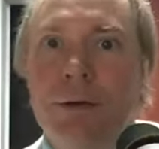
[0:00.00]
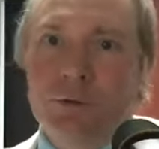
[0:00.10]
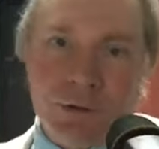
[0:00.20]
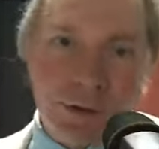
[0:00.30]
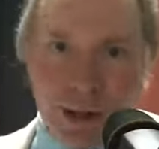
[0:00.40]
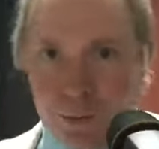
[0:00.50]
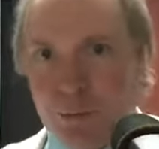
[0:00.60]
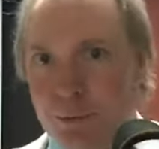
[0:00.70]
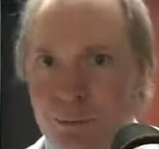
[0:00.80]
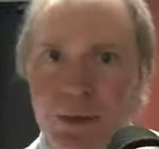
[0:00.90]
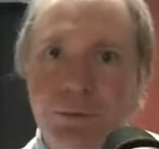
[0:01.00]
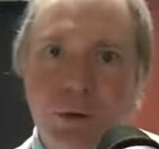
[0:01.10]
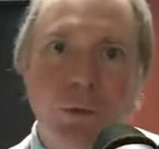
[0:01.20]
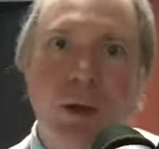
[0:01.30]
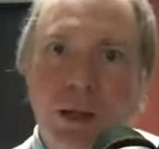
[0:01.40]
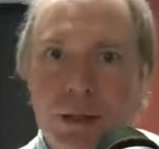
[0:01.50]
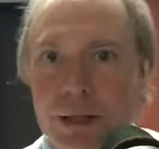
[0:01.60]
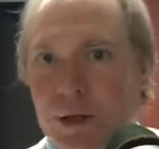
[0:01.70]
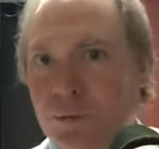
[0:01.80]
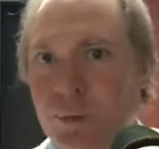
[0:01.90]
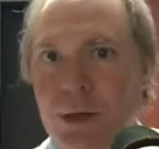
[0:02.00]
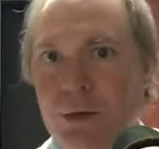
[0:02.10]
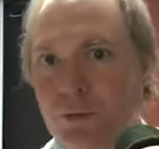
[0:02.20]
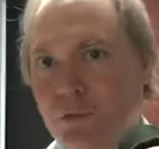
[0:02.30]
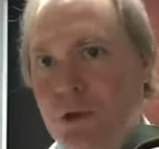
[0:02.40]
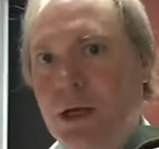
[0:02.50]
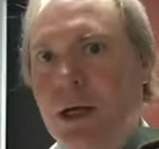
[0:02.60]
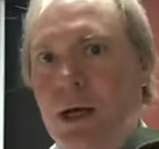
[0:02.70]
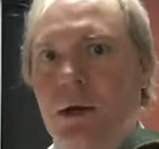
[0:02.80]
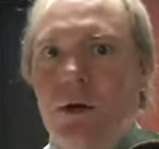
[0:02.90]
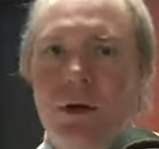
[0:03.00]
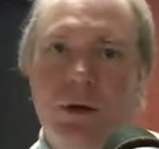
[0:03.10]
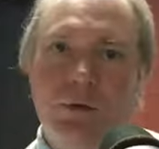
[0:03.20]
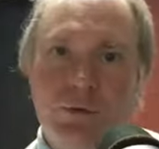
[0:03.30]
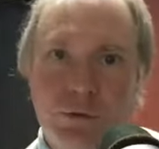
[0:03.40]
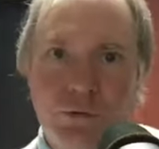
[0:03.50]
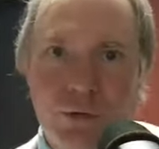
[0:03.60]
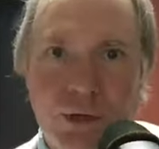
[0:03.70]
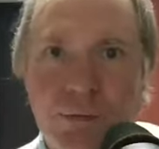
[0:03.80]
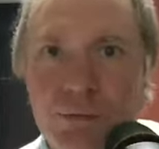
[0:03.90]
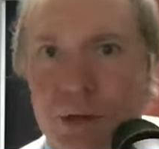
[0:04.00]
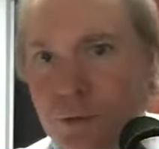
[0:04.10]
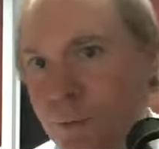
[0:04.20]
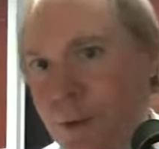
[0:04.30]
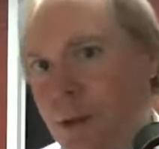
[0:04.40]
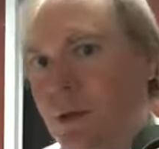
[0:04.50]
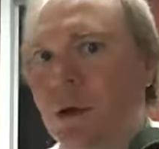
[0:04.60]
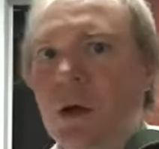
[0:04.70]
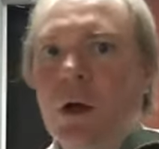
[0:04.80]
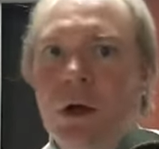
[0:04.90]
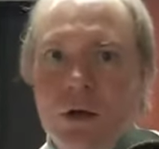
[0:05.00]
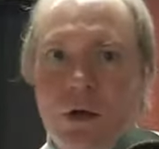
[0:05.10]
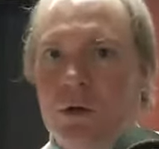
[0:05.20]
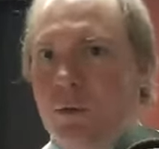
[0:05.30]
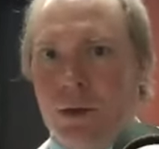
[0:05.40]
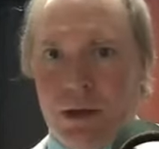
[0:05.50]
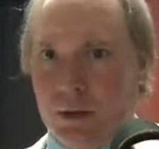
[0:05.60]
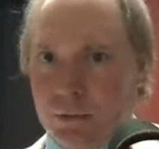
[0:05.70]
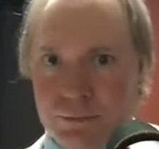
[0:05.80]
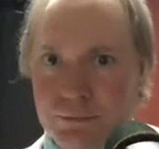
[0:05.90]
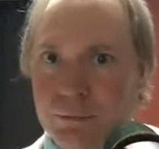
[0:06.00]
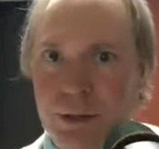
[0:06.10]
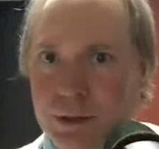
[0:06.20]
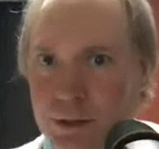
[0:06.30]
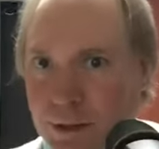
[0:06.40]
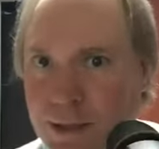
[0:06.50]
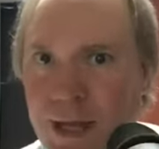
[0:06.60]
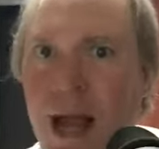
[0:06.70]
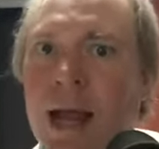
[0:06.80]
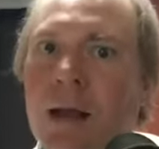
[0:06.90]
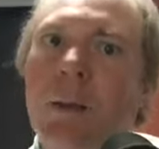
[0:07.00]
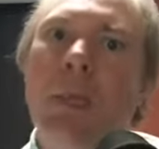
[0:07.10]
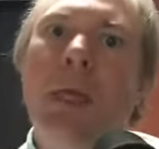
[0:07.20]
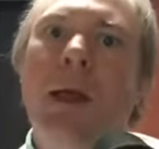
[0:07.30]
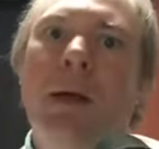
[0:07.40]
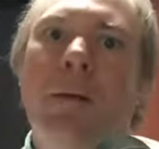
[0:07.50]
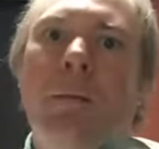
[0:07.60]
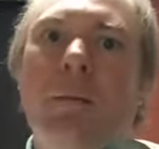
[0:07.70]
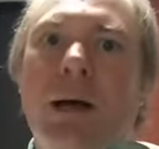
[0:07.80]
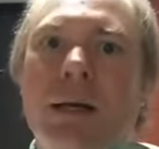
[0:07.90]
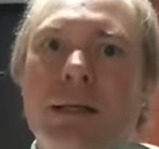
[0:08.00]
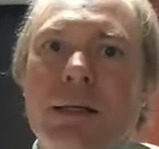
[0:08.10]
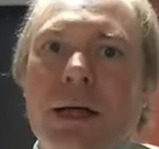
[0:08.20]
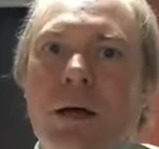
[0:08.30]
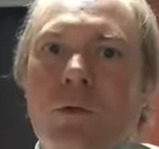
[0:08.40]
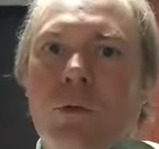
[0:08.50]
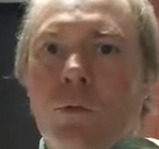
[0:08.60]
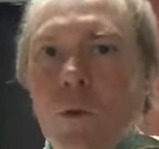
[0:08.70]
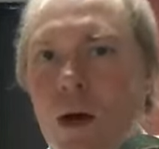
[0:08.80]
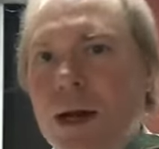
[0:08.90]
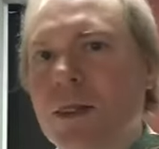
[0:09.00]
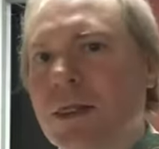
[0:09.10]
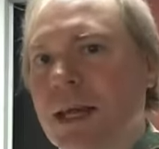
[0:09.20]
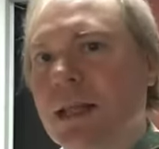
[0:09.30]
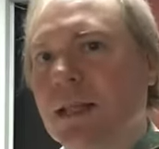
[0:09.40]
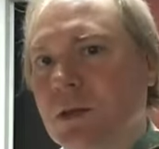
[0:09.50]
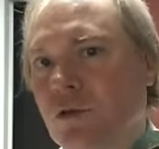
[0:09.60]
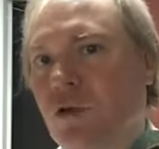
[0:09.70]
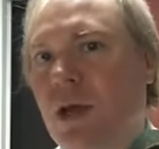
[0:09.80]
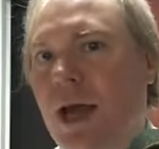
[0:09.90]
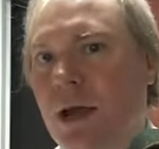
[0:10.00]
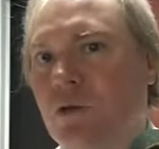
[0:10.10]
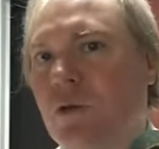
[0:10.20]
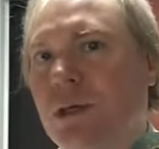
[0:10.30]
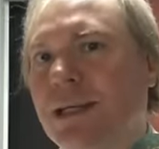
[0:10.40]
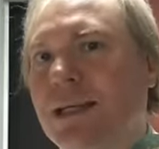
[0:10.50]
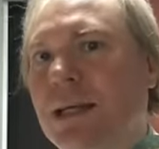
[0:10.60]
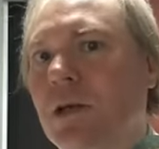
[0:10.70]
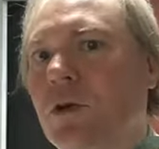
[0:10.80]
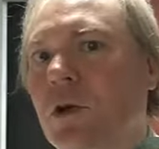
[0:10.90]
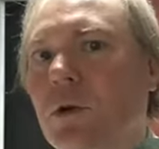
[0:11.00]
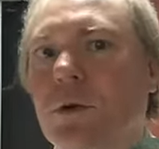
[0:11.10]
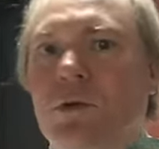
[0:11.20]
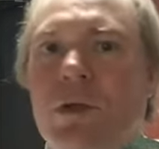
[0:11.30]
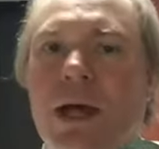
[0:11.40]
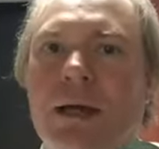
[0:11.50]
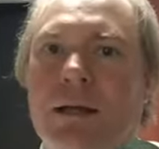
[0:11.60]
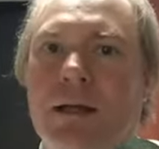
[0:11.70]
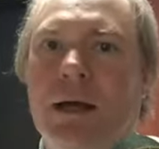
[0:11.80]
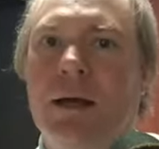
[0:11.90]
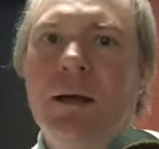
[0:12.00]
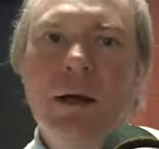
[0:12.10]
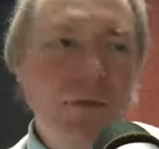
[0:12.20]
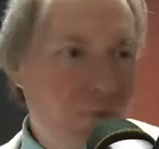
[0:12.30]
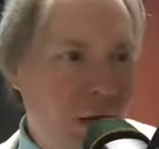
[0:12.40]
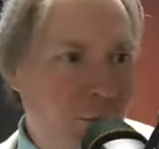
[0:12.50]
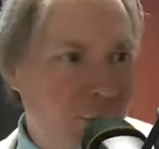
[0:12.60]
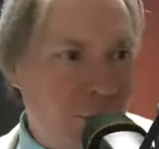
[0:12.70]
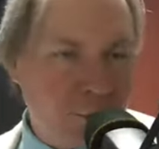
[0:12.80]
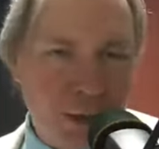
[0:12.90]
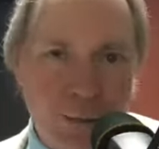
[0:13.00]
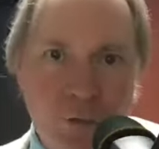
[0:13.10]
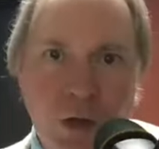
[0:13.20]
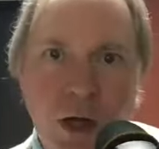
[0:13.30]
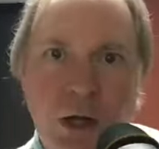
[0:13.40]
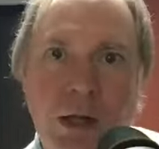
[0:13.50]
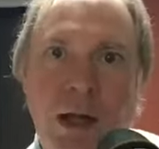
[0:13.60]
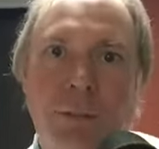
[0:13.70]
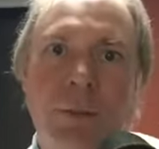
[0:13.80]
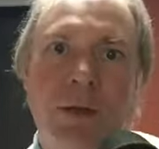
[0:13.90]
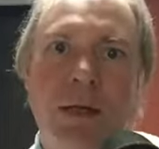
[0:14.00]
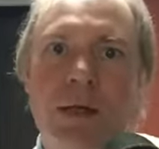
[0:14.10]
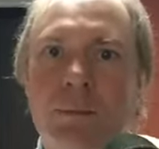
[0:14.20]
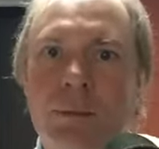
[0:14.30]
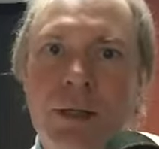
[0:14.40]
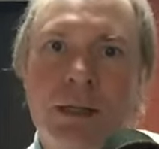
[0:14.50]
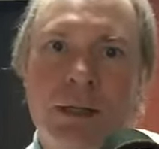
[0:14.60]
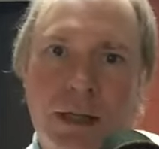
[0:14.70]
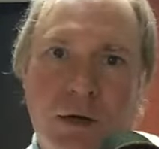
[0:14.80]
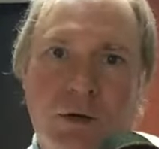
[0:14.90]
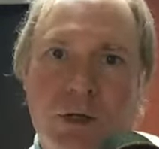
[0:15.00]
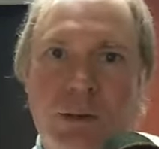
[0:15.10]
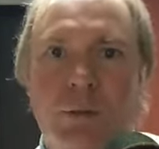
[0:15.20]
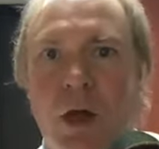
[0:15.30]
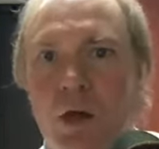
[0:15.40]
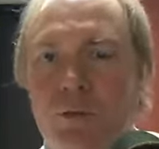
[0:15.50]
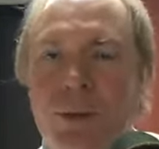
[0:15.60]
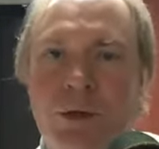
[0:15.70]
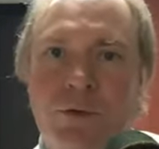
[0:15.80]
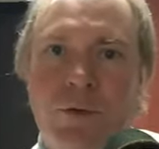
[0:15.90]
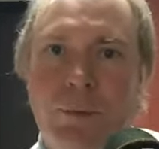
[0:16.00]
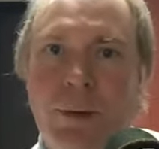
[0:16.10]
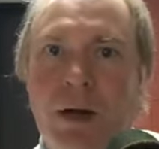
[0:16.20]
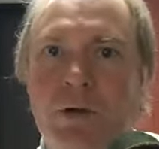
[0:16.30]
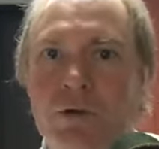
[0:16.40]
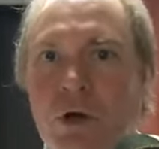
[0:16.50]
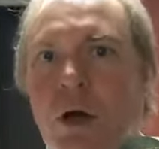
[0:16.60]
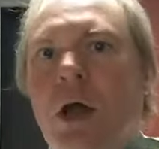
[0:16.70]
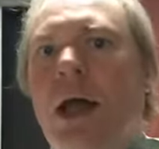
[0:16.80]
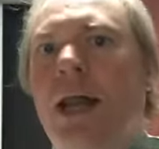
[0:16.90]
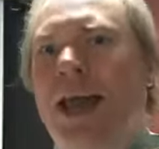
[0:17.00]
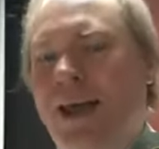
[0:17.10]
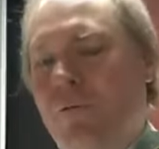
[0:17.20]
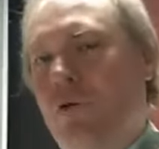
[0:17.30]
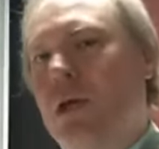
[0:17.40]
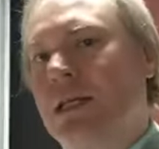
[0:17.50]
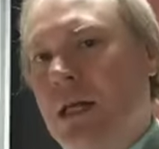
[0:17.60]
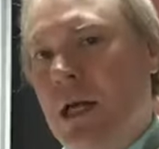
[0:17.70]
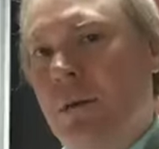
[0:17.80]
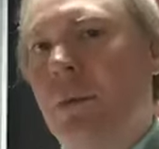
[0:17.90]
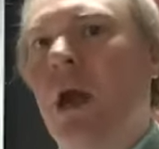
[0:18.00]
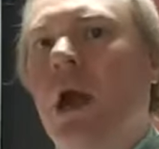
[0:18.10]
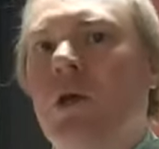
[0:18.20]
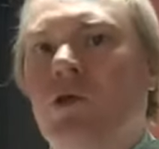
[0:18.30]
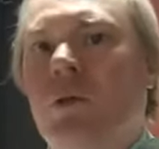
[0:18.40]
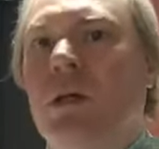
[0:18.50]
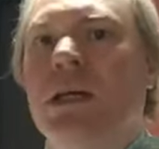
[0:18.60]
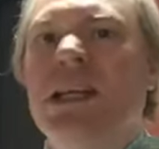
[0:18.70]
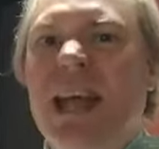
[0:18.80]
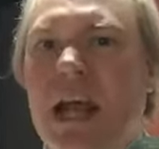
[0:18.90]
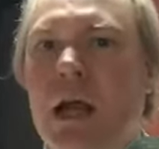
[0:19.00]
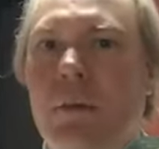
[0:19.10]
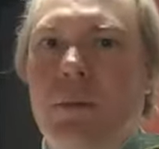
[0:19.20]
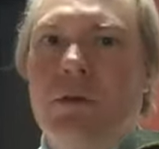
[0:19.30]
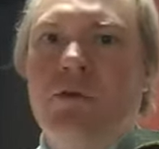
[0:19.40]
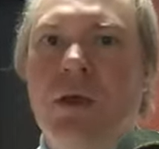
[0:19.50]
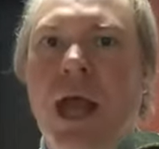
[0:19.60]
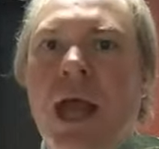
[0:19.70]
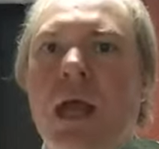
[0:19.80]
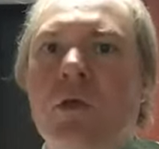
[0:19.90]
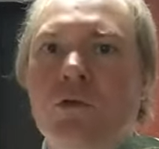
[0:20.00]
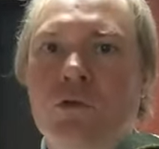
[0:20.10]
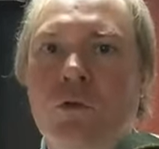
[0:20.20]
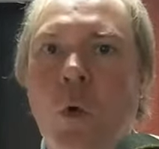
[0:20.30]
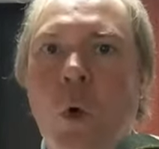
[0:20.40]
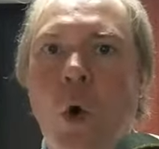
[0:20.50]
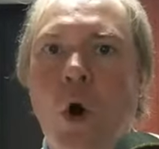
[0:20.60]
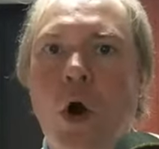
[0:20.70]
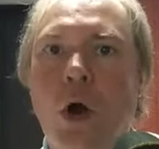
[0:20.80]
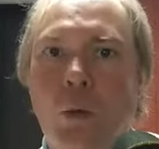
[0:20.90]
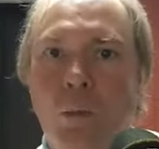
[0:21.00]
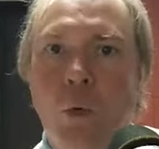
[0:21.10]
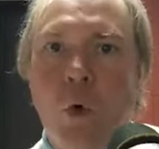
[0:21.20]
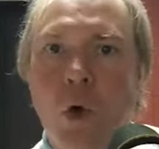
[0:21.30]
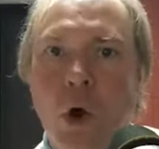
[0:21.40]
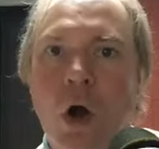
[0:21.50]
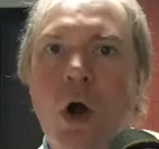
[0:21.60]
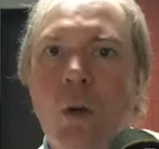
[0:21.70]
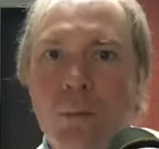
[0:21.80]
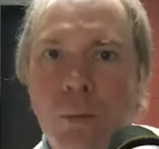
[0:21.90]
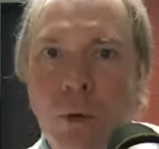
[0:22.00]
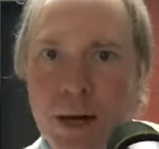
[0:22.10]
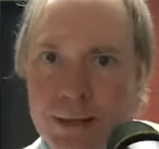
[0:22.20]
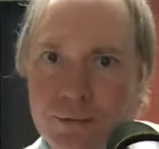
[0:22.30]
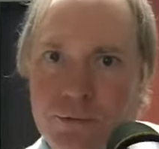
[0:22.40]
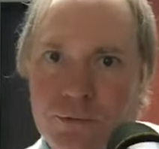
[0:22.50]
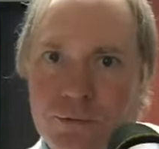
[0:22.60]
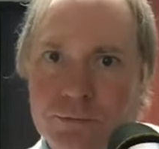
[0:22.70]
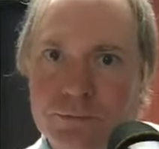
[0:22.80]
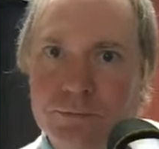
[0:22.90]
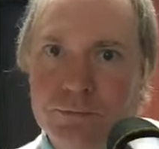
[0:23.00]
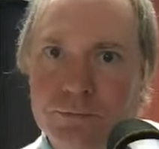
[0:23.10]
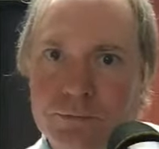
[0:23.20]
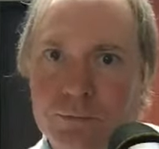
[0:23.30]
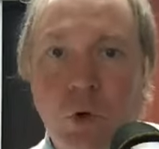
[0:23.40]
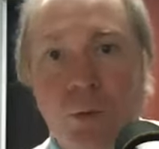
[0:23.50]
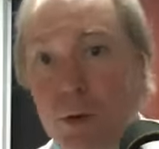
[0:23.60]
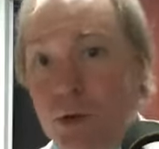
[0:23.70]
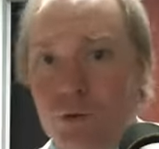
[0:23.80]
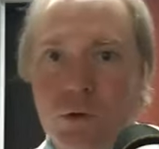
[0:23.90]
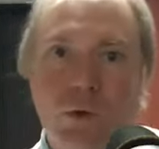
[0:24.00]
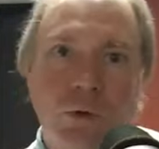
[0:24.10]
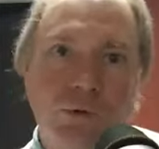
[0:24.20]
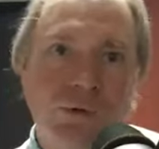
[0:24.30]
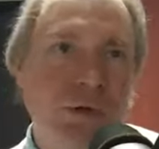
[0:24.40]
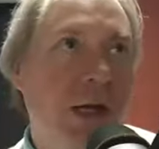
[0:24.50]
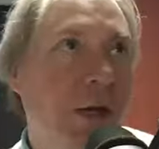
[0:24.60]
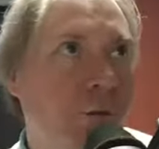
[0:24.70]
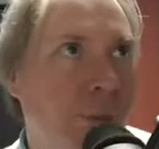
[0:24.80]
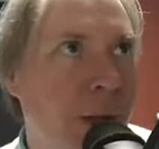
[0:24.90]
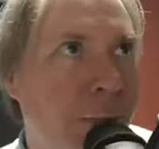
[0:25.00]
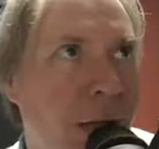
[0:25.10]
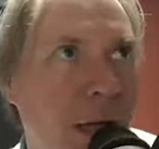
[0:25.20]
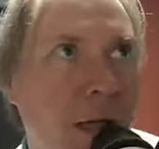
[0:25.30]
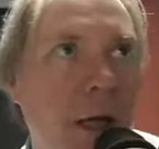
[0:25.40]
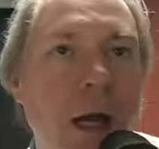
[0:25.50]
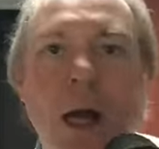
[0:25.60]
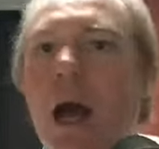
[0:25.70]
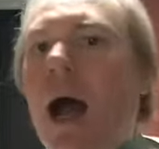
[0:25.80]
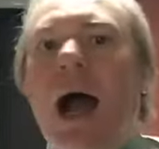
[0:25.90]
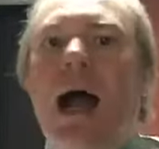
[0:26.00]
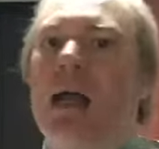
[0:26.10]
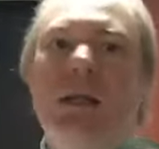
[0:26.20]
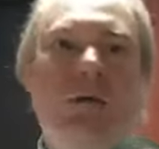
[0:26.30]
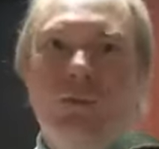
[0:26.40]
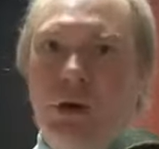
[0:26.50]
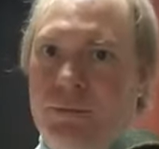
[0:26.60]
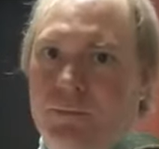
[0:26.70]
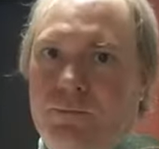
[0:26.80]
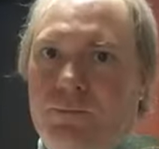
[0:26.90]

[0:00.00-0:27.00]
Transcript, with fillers: So that played real well at ESPN, who syndicated her. And as soon as she left ESPN, her career went into the tank. But uh, the one thing that she actually did do is that uh, fans would sometimes call up and they'd complain that their team lost because of umpire's call, and every time she would ding them and say, score more points, or runs or goals, as the case may be. I loved it.